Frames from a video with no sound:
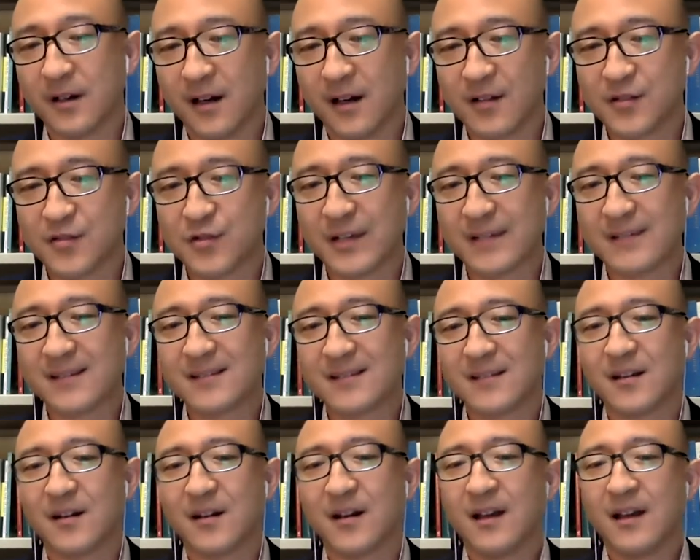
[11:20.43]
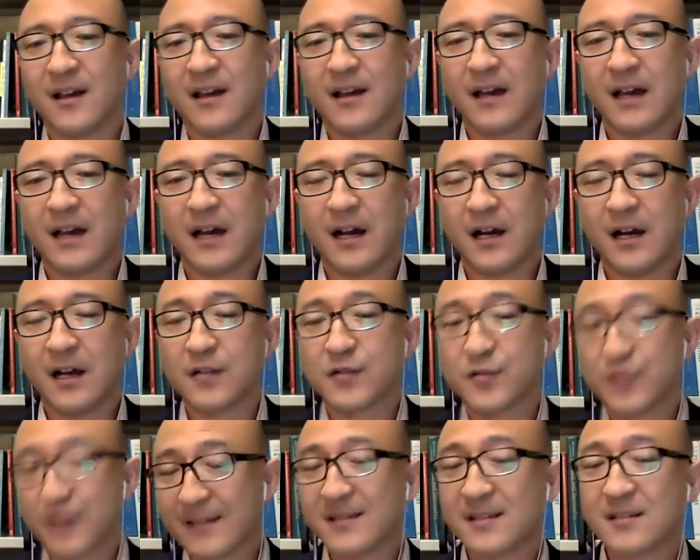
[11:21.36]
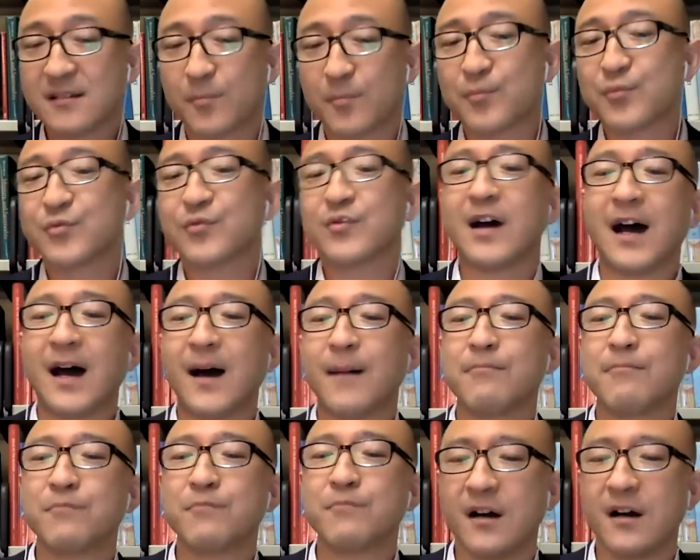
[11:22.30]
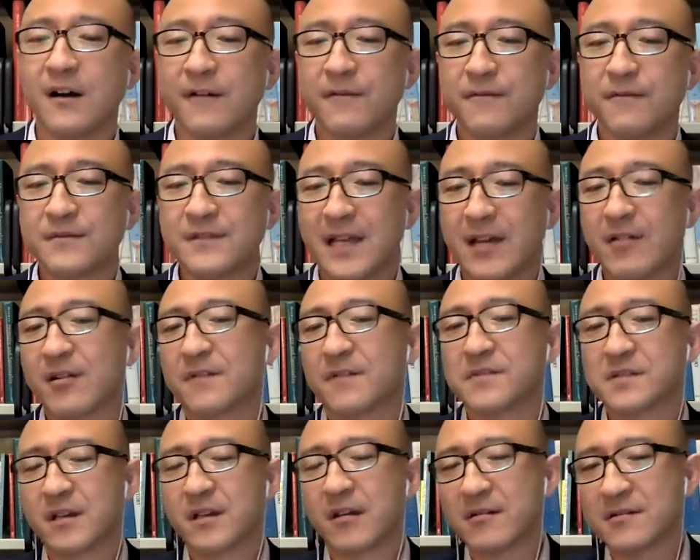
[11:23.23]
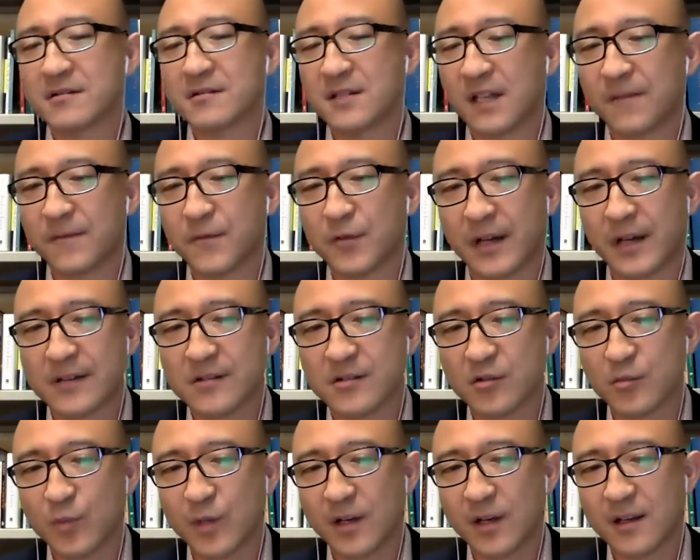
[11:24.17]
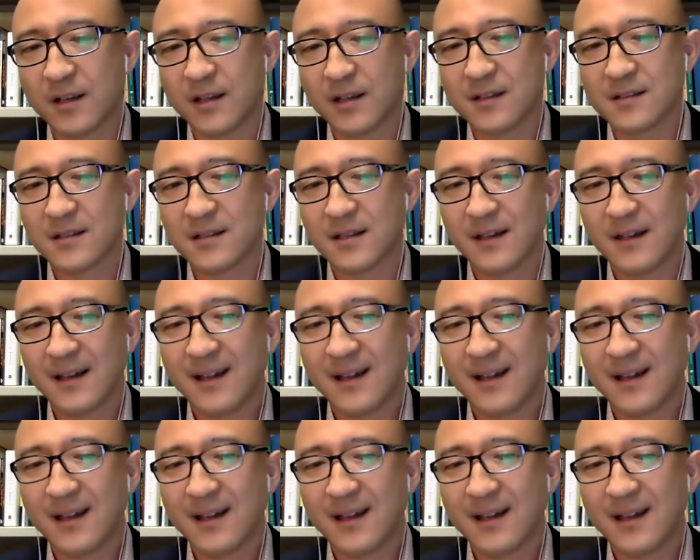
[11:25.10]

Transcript: addressing the problem of narrative scarcity for Asian Americans.